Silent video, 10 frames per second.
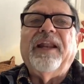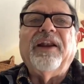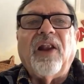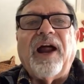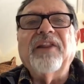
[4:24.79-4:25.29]
And a
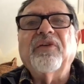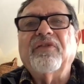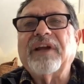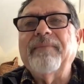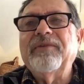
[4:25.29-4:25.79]
lot of those
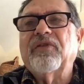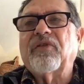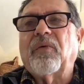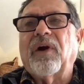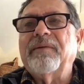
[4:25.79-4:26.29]
times he was at
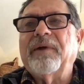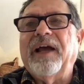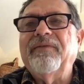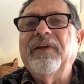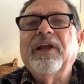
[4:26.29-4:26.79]
work in my
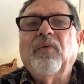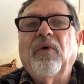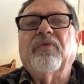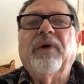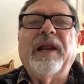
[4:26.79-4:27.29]
life
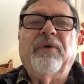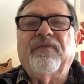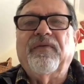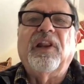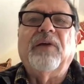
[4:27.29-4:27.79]
was when I was
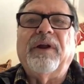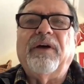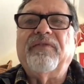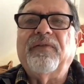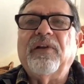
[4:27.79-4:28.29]
feeling what I
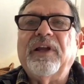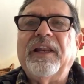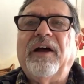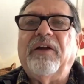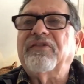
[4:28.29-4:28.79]
was feeling
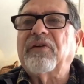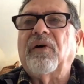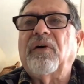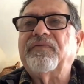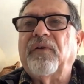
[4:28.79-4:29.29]
now,
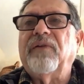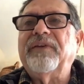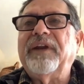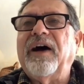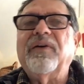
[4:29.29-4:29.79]
discouraged, full of
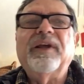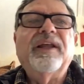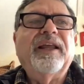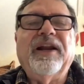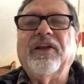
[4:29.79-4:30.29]
doubt,
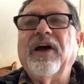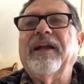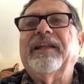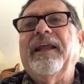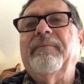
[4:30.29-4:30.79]
and God
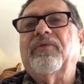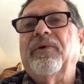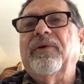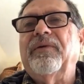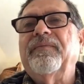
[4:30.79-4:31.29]
came through.